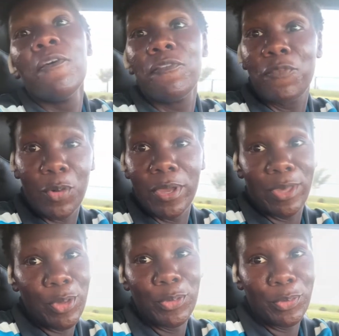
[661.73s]
for
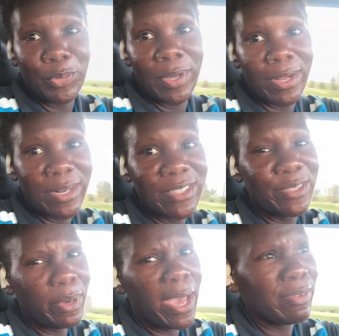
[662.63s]
you.
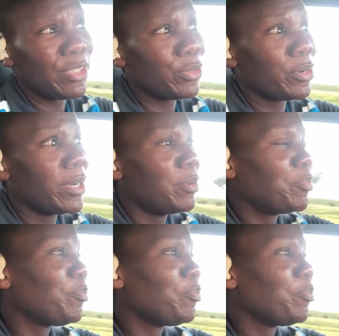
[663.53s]
Do I have a story?